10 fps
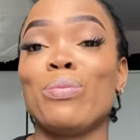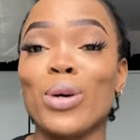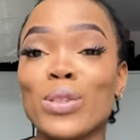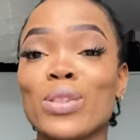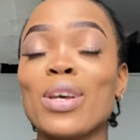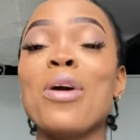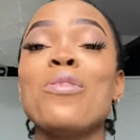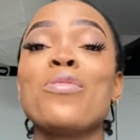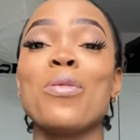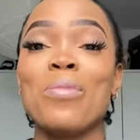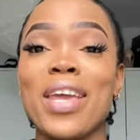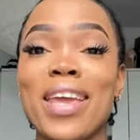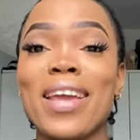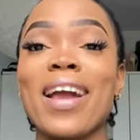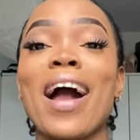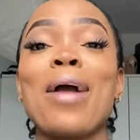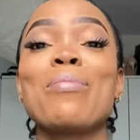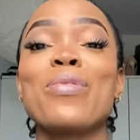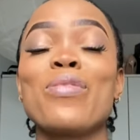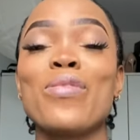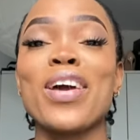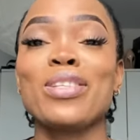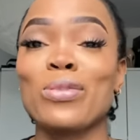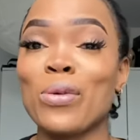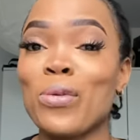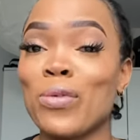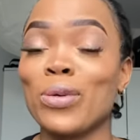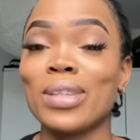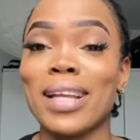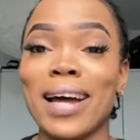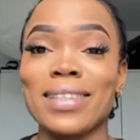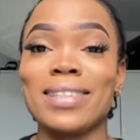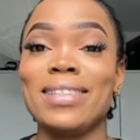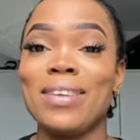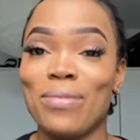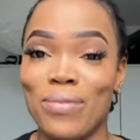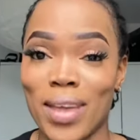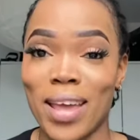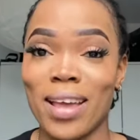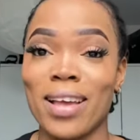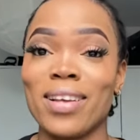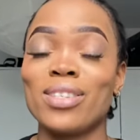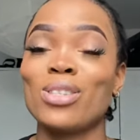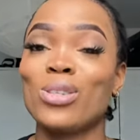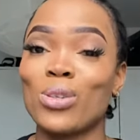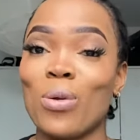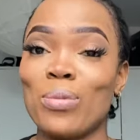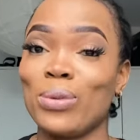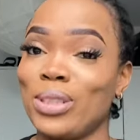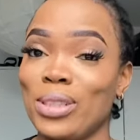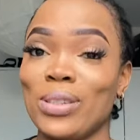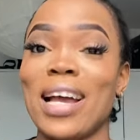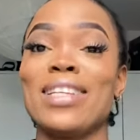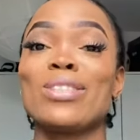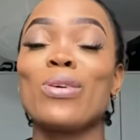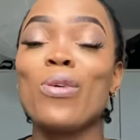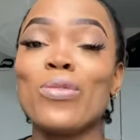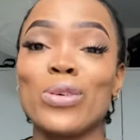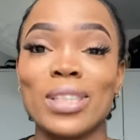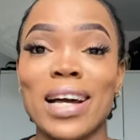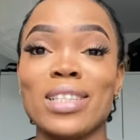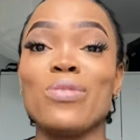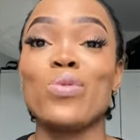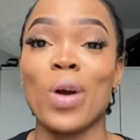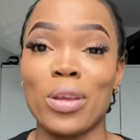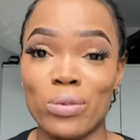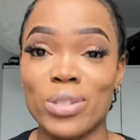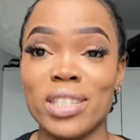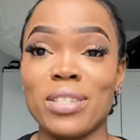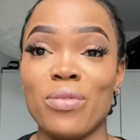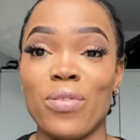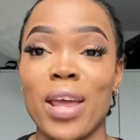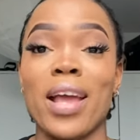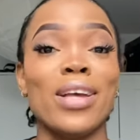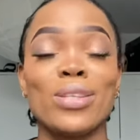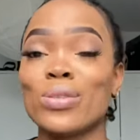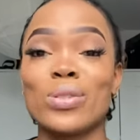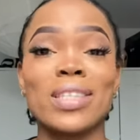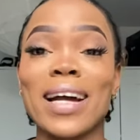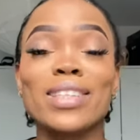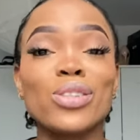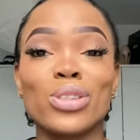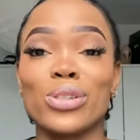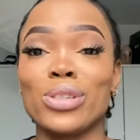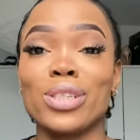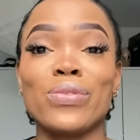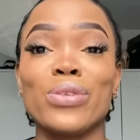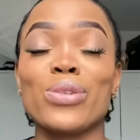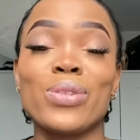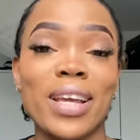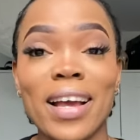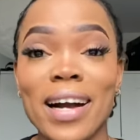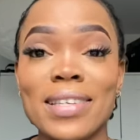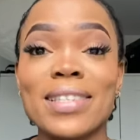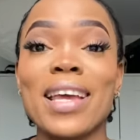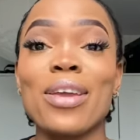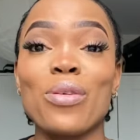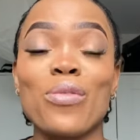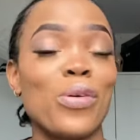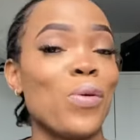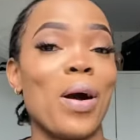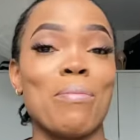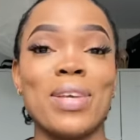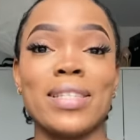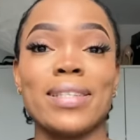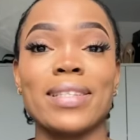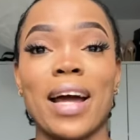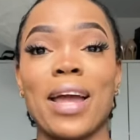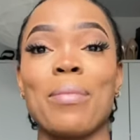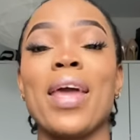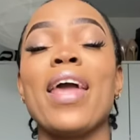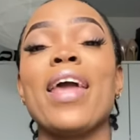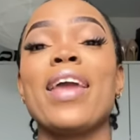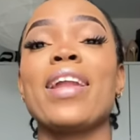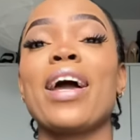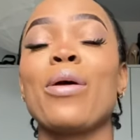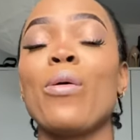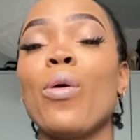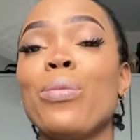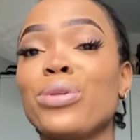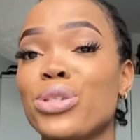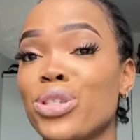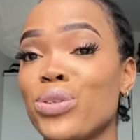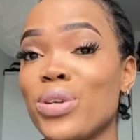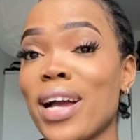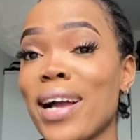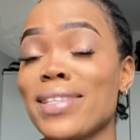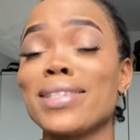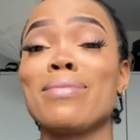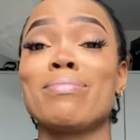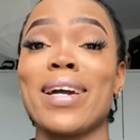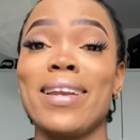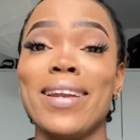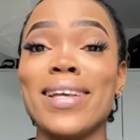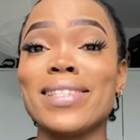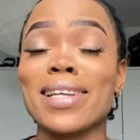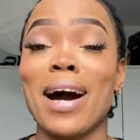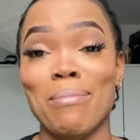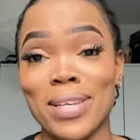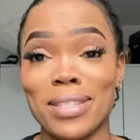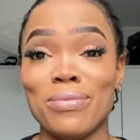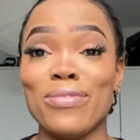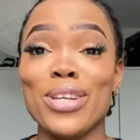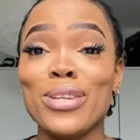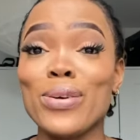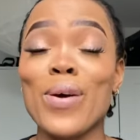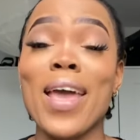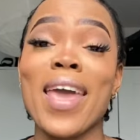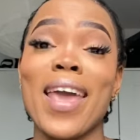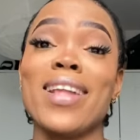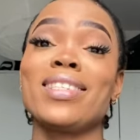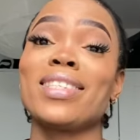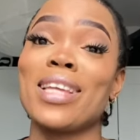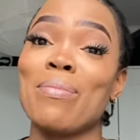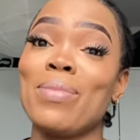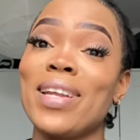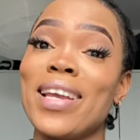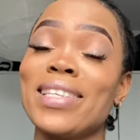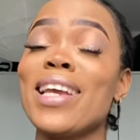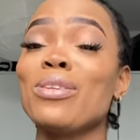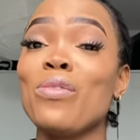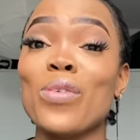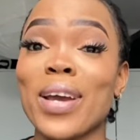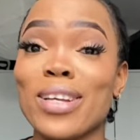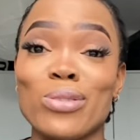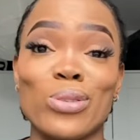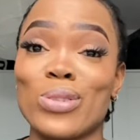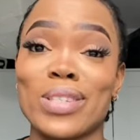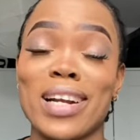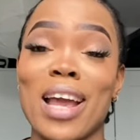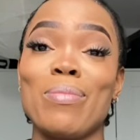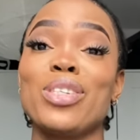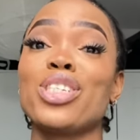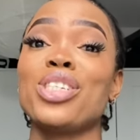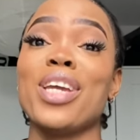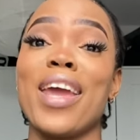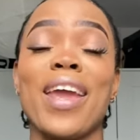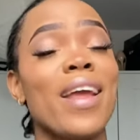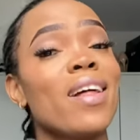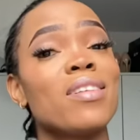But for me, I prefer to go for that Nivea sun protector. Guys, go for that if you are using Nivea. So that is just it for today, guys. Thank you for your amazing time, and I hope to see you guys in my next amazing video. And stay blessed, and don't forget to subscribe, share.